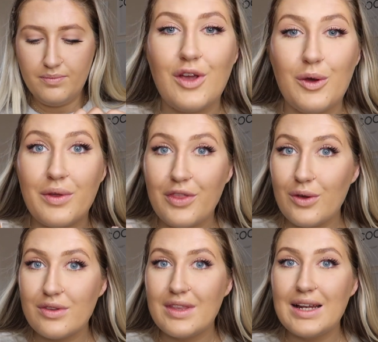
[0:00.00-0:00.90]
So
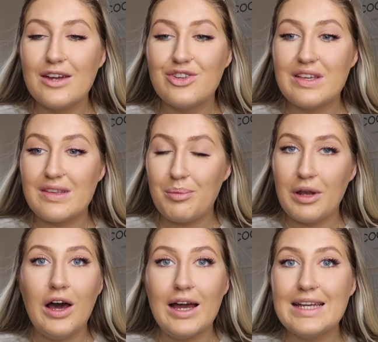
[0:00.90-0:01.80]
those are the lashes
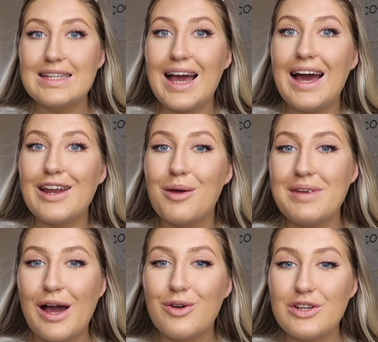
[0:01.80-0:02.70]
applied, and I'm
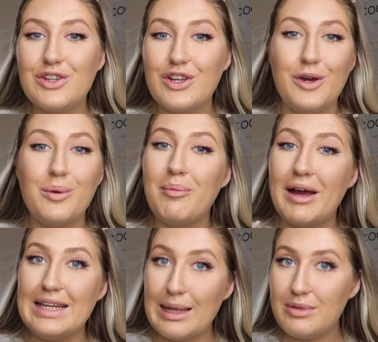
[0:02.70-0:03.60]
now going to do
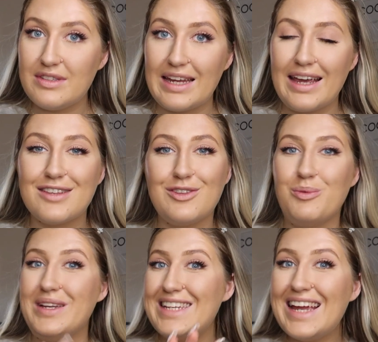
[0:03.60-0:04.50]
my lipstick. So
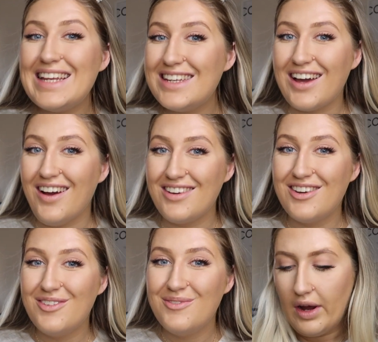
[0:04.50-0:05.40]
we're nearly
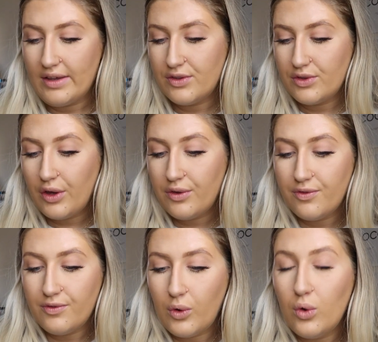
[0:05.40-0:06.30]
done. Right, so
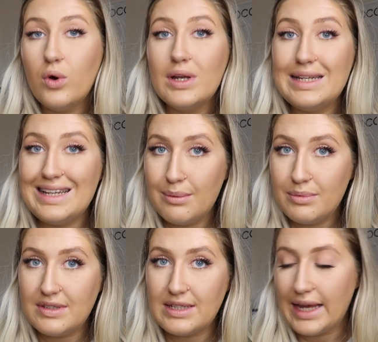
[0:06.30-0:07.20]
for
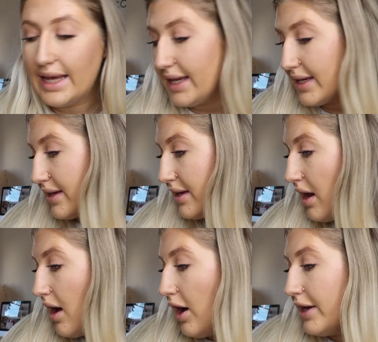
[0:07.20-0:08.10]
lipstick,
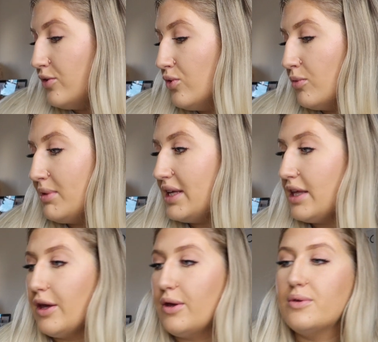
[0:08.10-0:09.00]
I normally
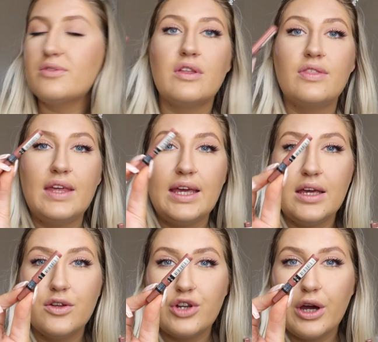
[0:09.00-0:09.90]
use
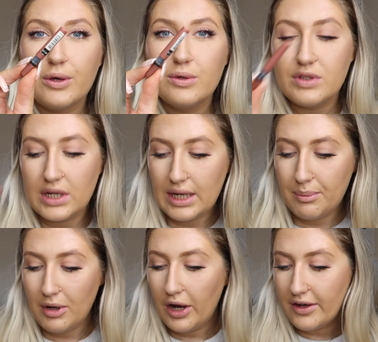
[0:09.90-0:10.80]
the Toast
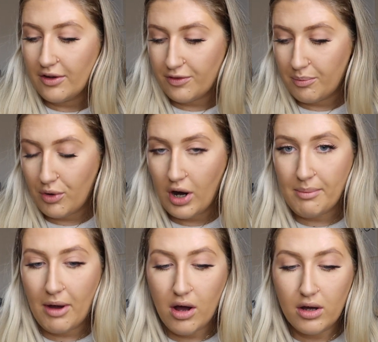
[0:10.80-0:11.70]
lip liner from
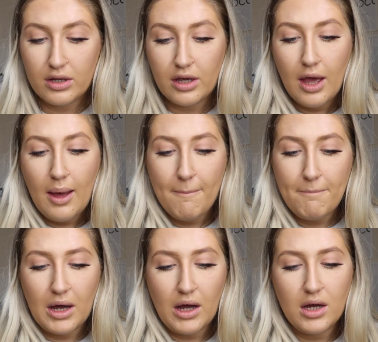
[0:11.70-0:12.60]
Primark,
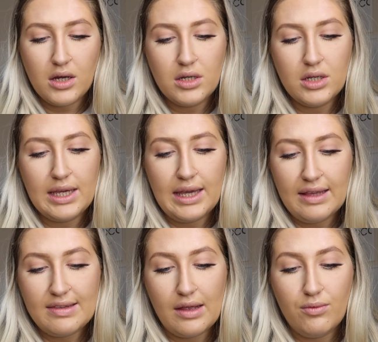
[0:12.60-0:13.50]
but it
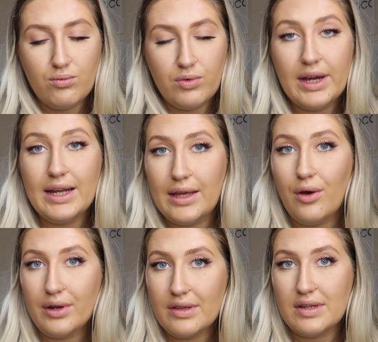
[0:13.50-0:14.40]
is really
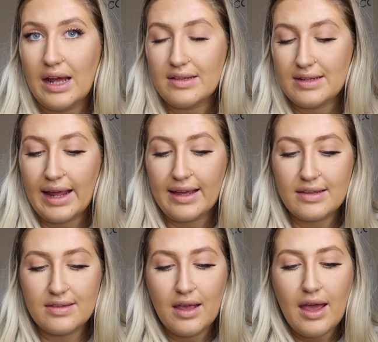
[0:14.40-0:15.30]
on its last
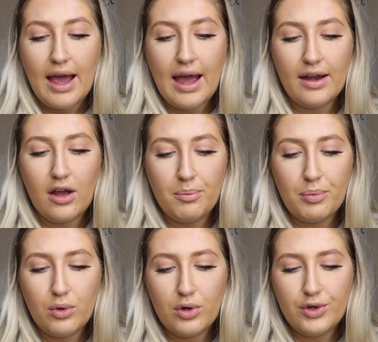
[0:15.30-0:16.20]
legs. And I
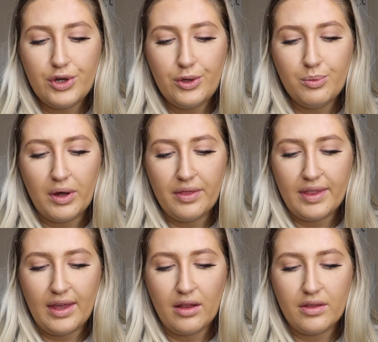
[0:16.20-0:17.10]
bought a new
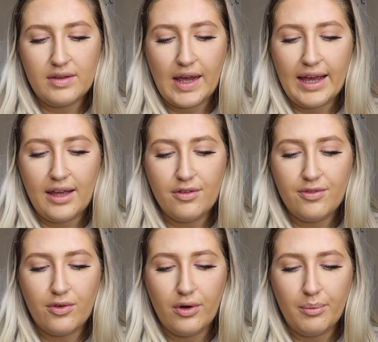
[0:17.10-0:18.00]
one the other day
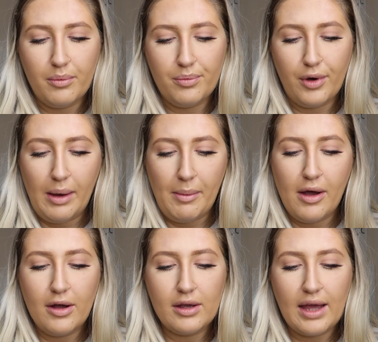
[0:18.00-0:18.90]
from
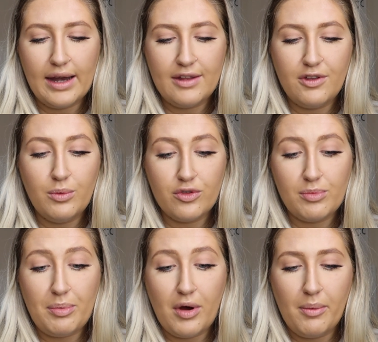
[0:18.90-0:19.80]
Primark, and if you watched
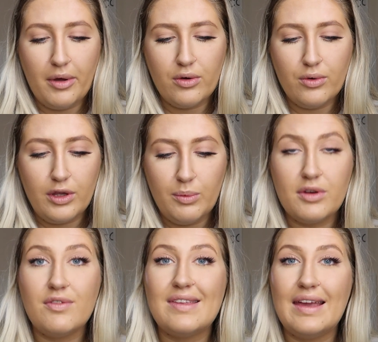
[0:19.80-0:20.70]
my Primark haul, you
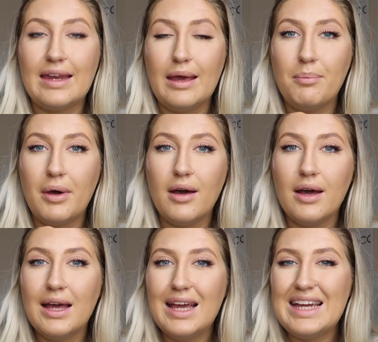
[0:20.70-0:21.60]
would have seen it,
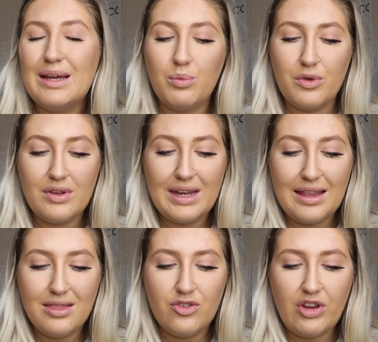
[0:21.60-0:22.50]
but it wasn't
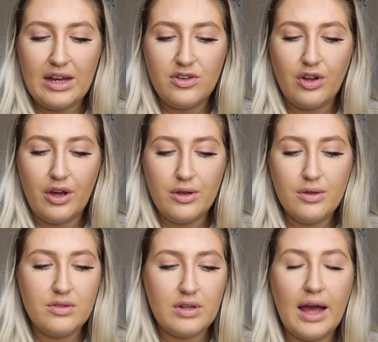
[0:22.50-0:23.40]
in the shade
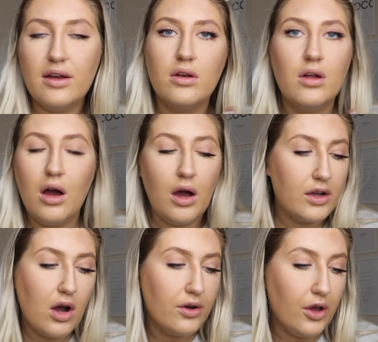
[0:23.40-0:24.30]
Toast, and I
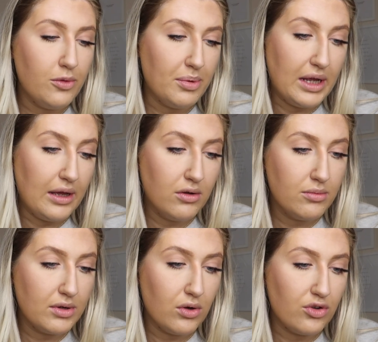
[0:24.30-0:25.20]
can't open it. Oh
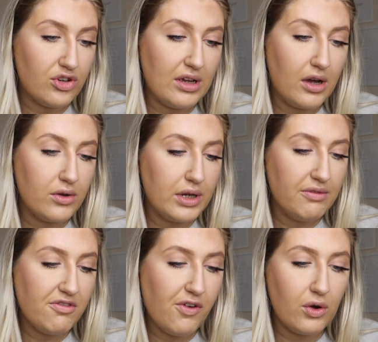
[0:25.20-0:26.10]
my gosh. I got it
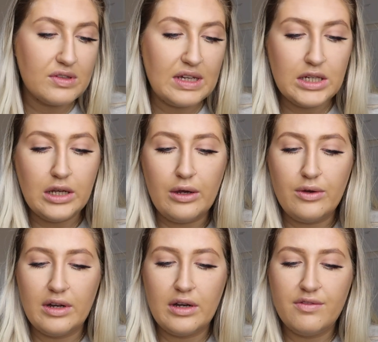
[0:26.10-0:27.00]
in the Foxy
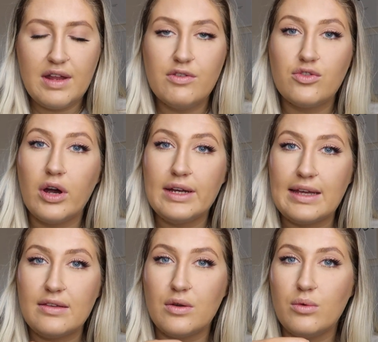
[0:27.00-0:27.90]
Nude and I've never tried
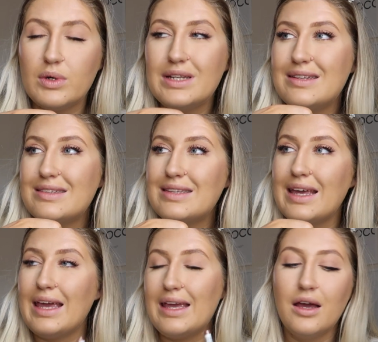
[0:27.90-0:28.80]
it, so I wanted to
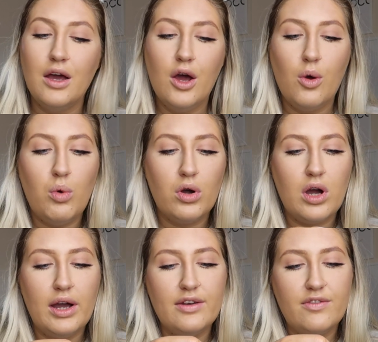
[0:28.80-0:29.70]
see what
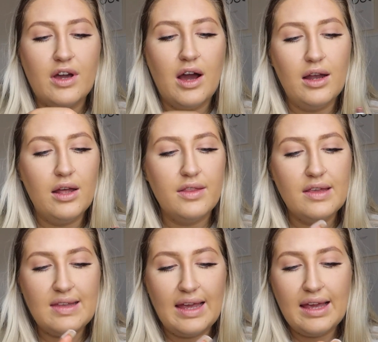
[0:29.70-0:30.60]
kind of colour
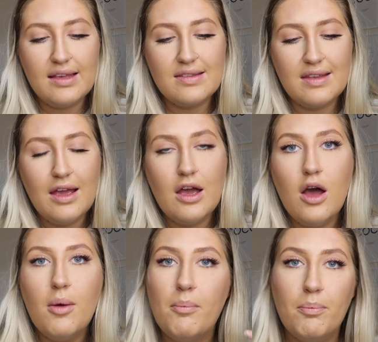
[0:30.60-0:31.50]
this is.
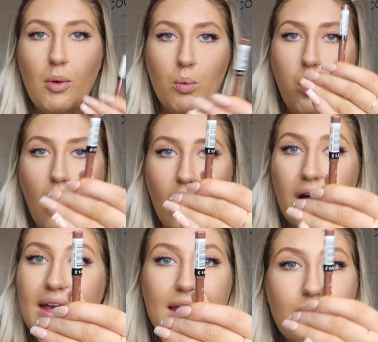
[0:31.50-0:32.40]
But
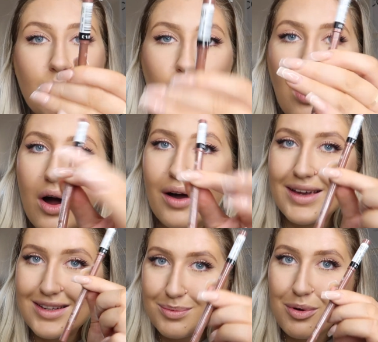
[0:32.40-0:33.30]
why
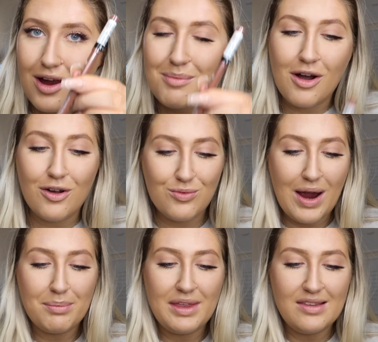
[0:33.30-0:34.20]
do Primark
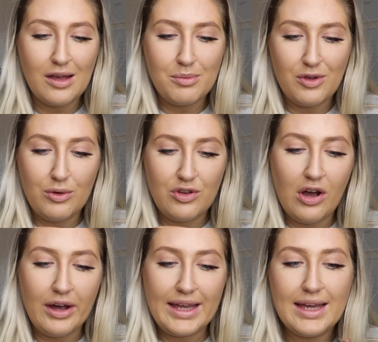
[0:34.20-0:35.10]
wrap these up so
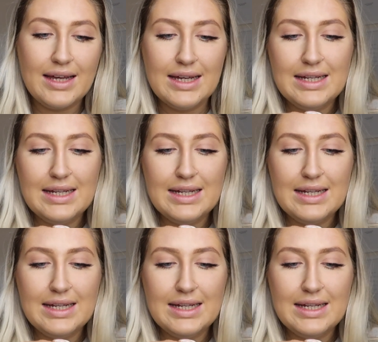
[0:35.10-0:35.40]
tight?